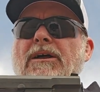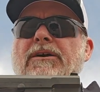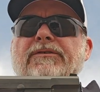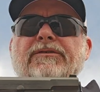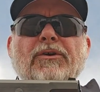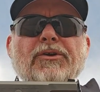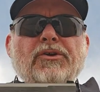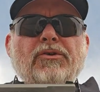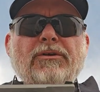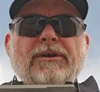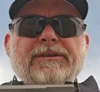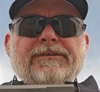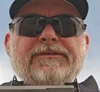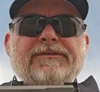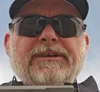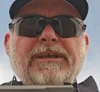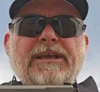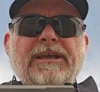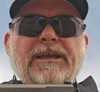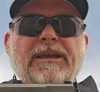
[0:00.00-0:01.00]
So you can
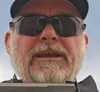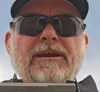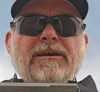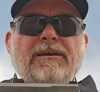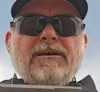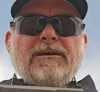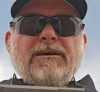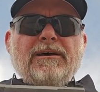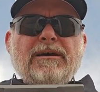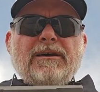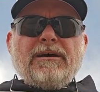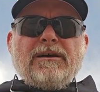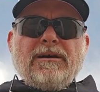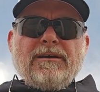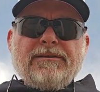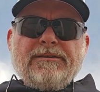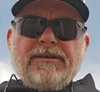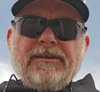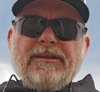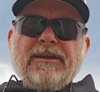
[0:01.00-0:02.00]
see,
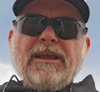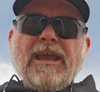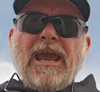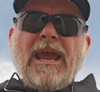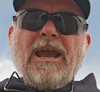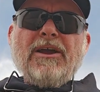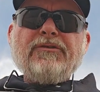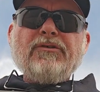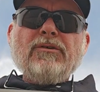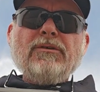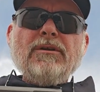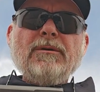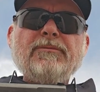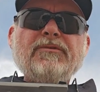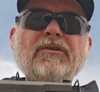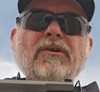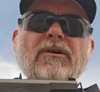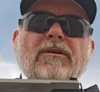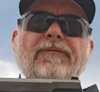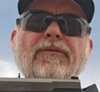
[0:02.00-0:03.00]
to the casual
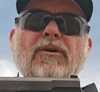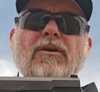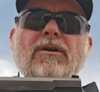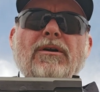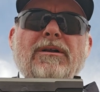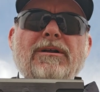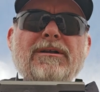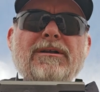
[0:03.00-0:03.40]
observer,